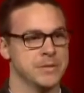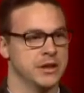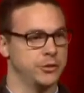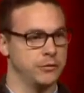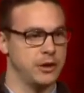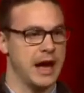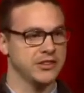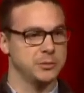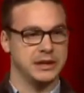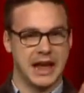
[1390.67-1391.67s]
And so if you
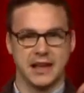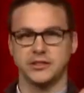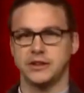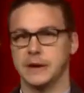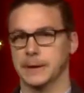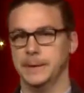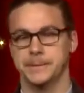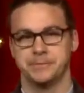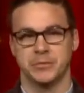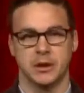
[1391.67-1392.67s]
asked me last year,
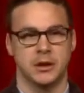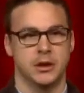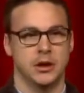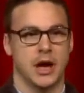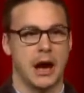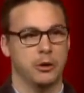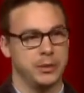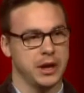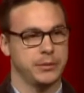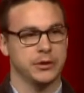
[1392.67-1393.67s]
I would
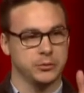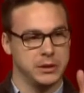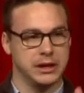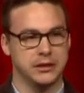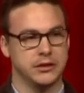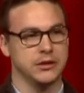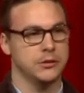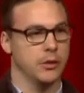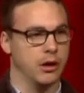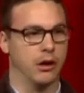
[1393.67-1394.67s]
be up here speaking to
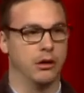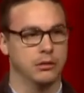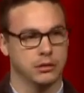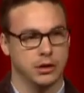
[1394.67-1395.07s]
you all